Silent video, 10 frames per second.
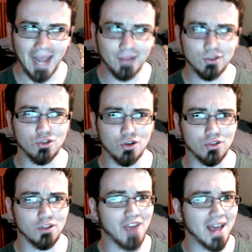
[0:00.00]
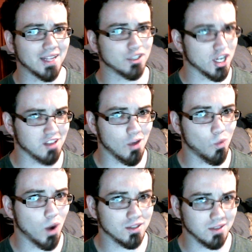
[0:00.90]
And there's also the fact that Cheslaw
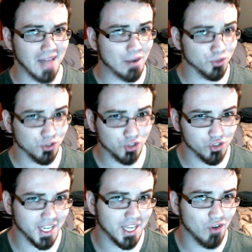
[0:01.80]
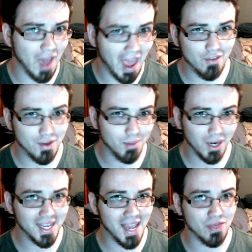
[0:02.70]
wants Latarusso to kill
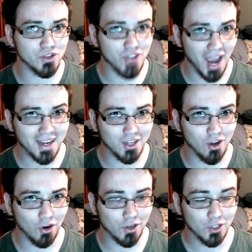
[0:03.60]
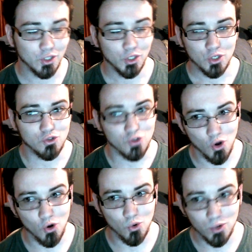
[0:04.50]
everybody in the dining cart.
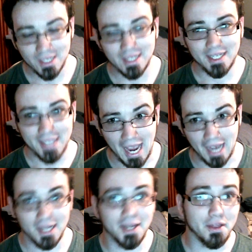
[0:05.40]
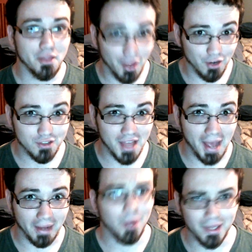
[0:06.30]
So, yeah, there's
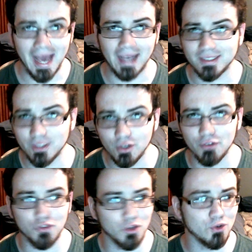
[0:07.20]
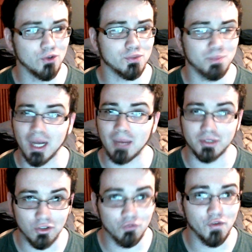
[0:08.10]
that. But yeah, still confused, but I'm
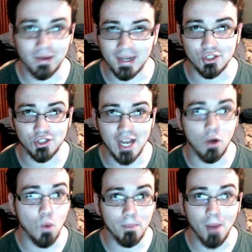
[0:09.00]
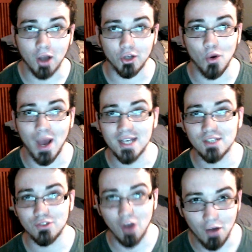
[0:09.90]
still very entertained on what Baccano
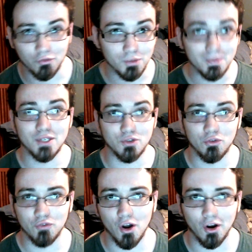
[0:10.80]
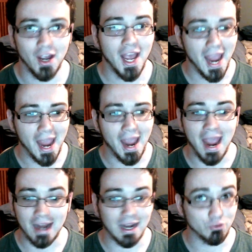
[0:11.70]
has offered me so far,
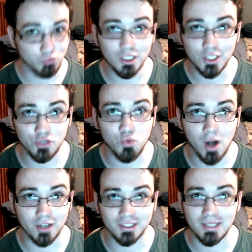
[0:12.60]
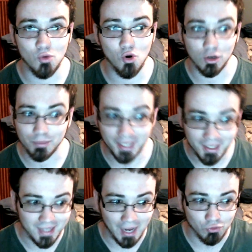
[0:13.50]
and I really just want to see more,
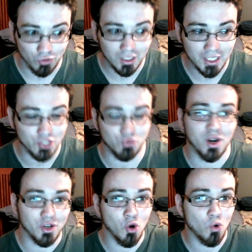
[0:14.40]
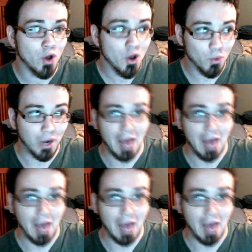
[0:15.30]
because I really just want to know what